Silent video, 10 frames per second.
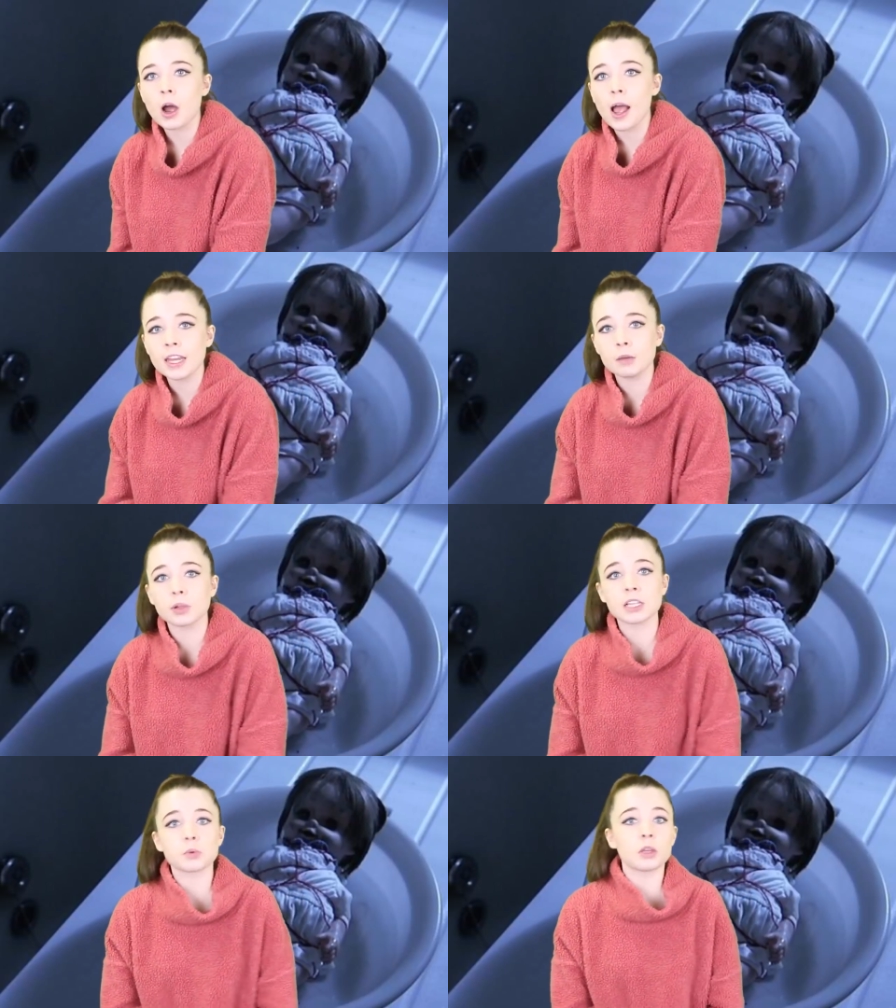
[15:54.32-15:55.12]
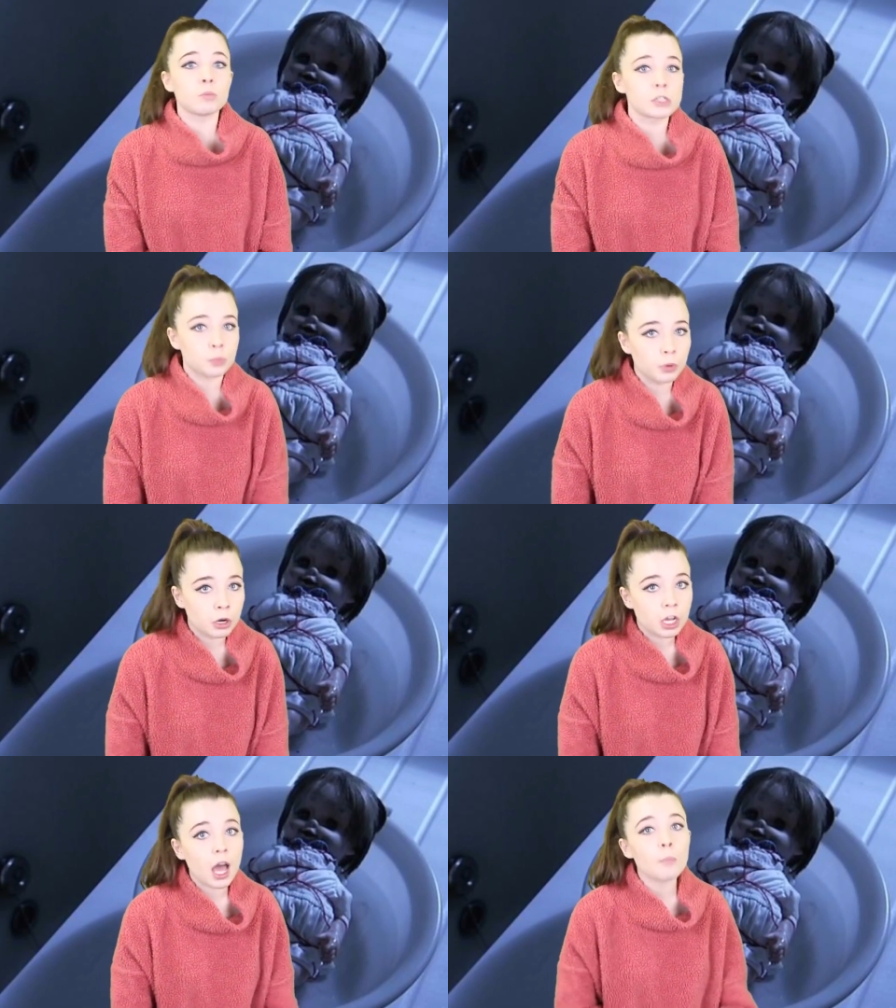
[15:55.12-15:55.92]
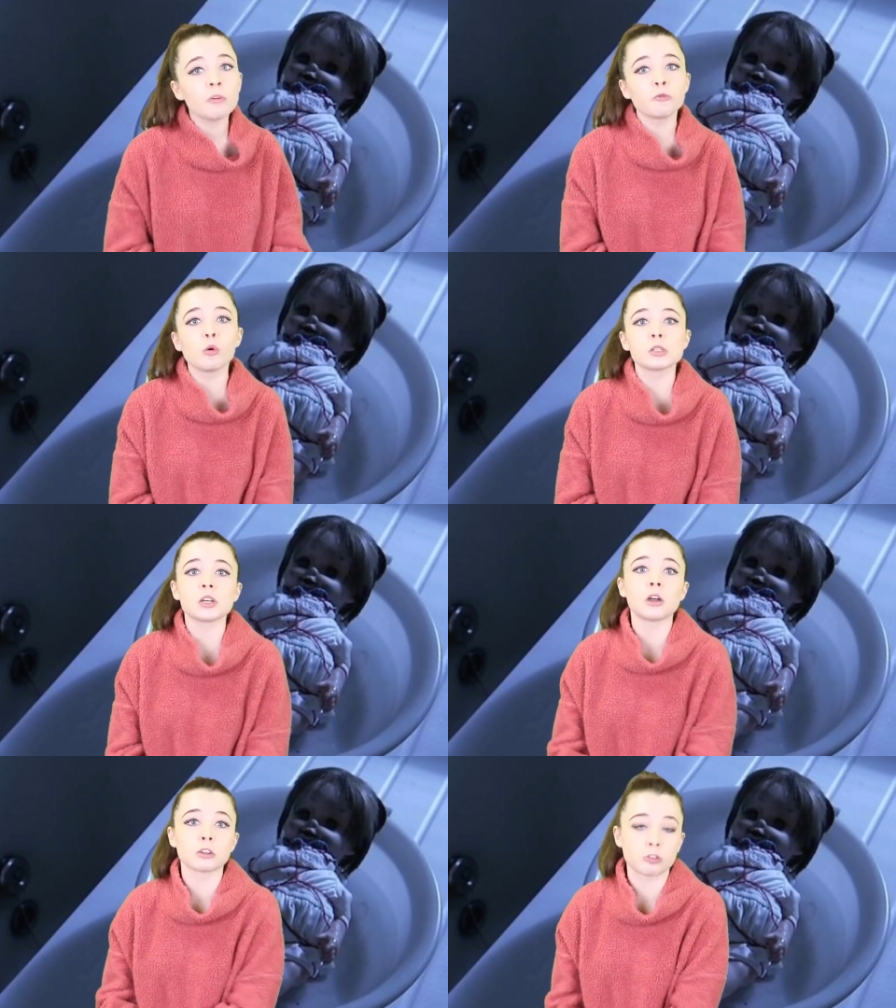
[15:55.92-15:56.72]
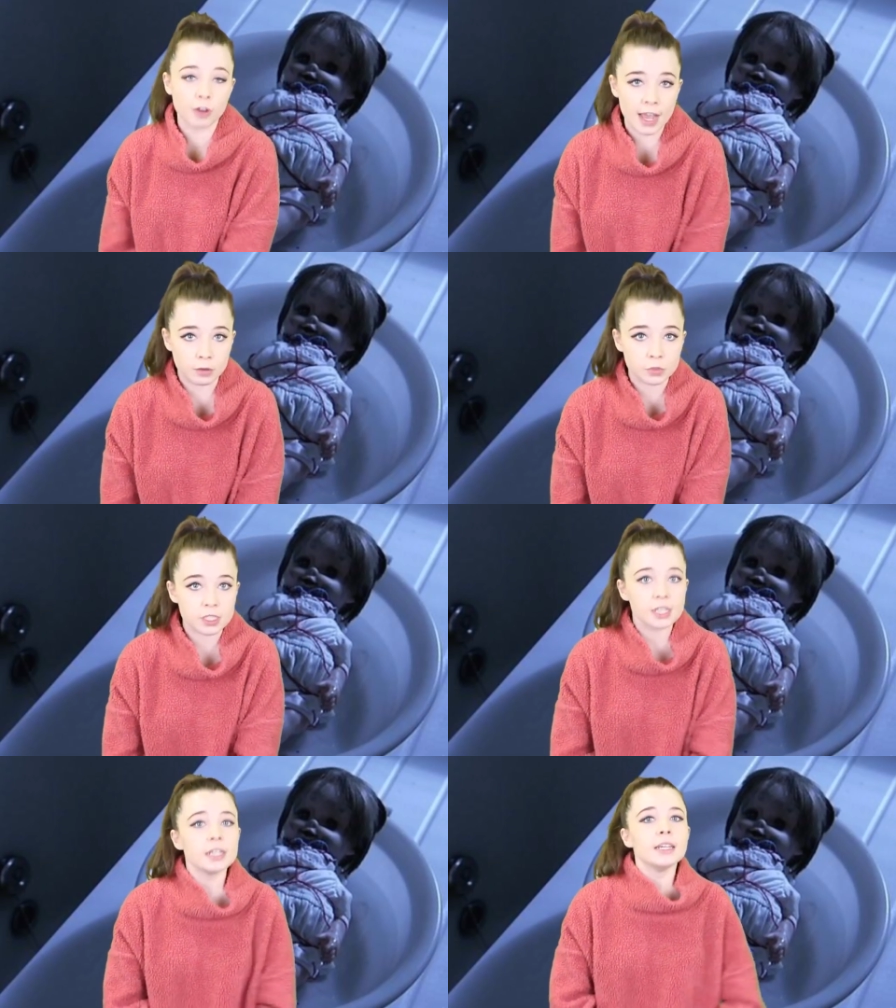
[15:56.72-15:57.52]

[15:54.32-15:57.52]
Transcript: your hiding place where you must put a cup of water on the ground.